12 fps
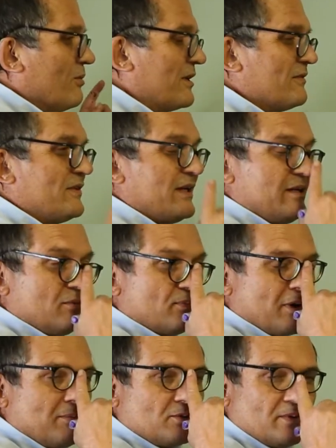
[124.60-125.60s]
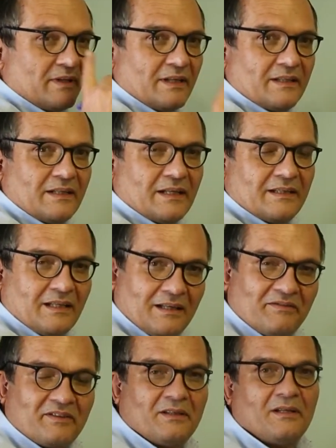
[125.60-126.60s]
One of the real problems with it, that
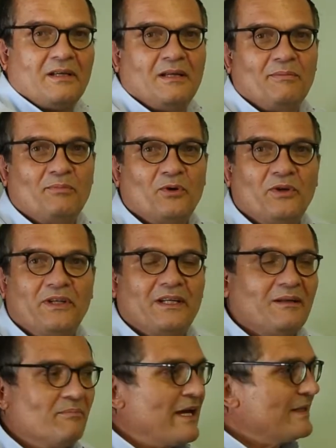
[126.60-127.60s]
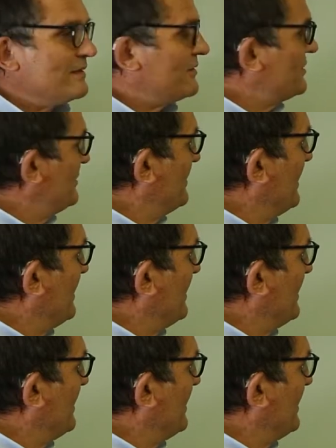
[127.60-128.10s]
even Poynting battles